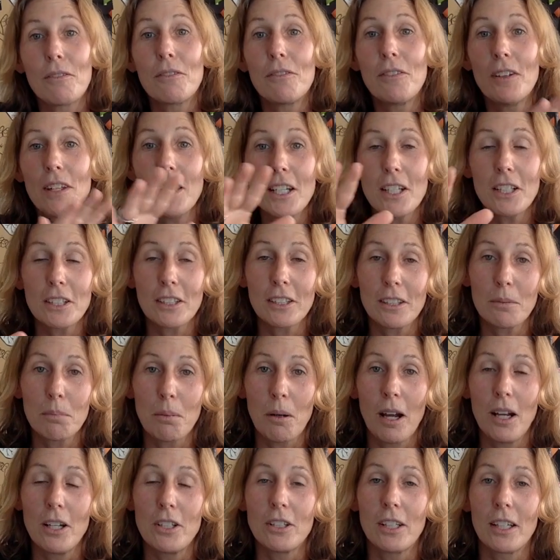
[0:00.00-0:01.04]
Finish the
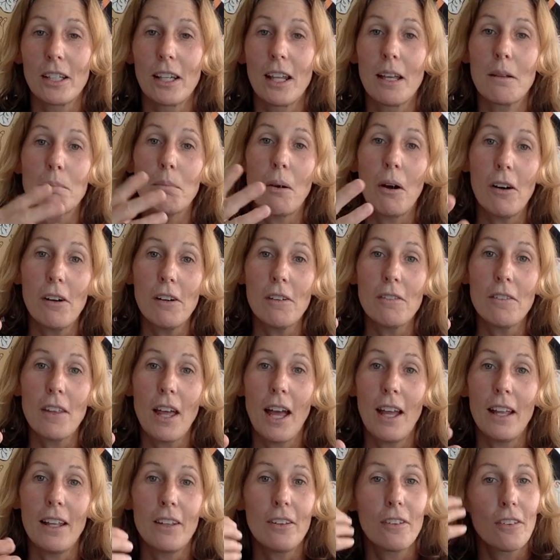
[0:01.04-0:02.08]
project. And part of
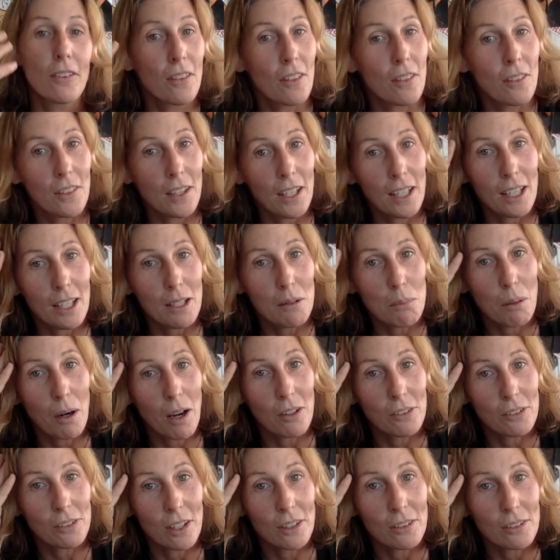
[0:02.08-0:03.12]
that is the thinking
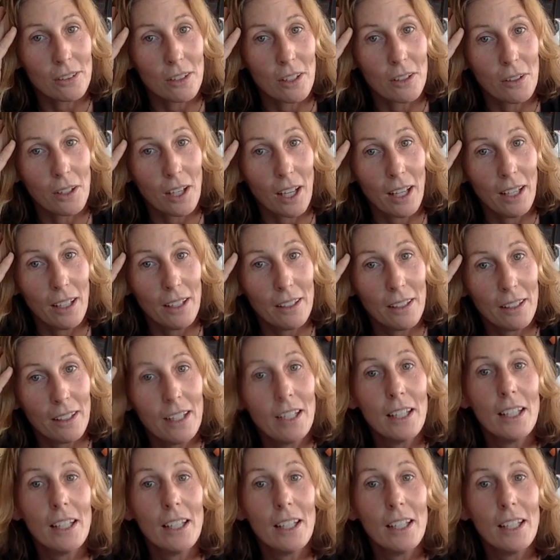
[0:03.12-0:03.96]
process, okay?